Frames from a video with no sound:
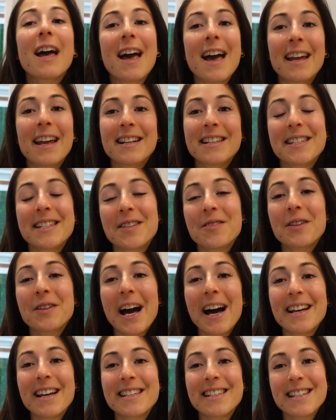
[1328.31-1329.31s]
and I'll see you
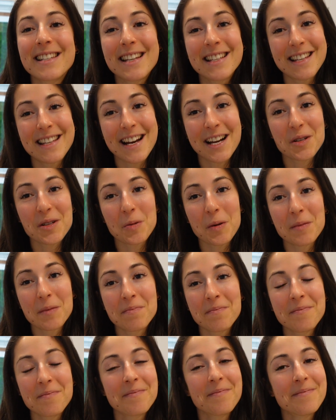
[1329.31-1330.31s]
guys in the next one.
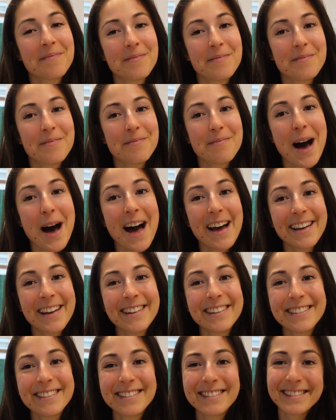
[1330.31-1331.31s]

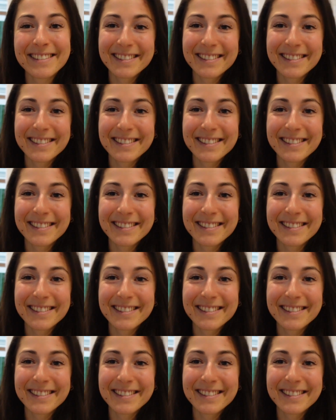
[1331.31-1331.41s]
Bye!